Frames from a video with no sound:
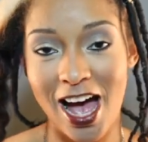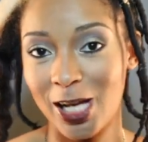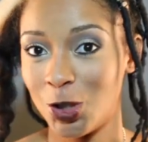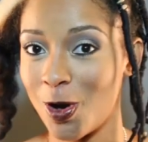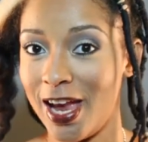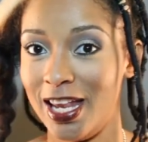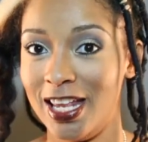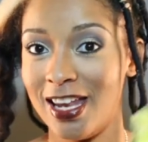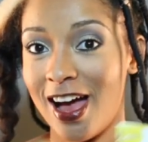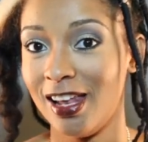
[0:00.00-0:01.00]
I tried
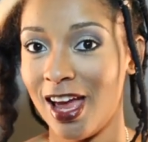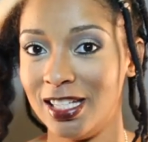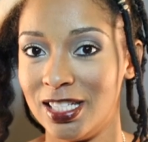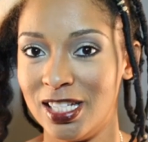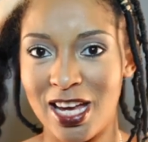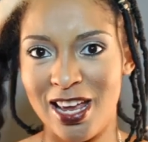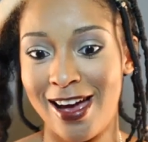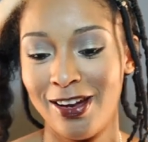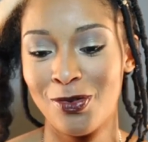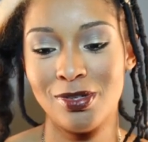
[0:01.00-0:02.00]
it. I liked it. And
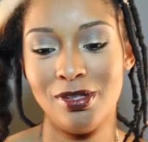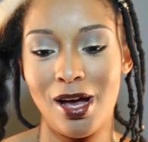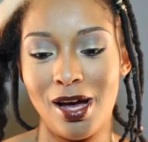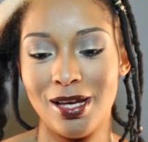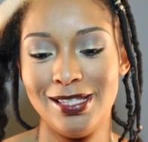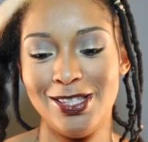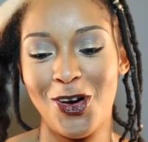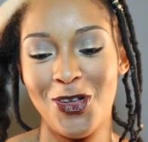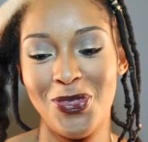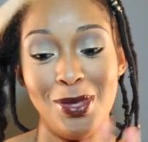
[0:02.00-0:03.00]
I didn't realize
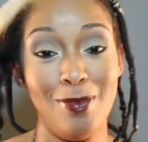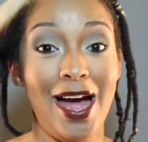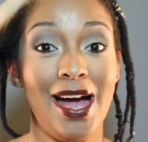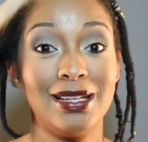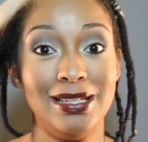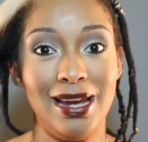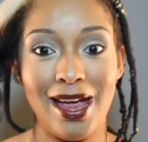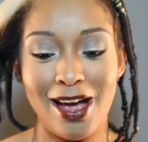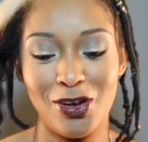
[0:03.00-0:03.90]
on the back today,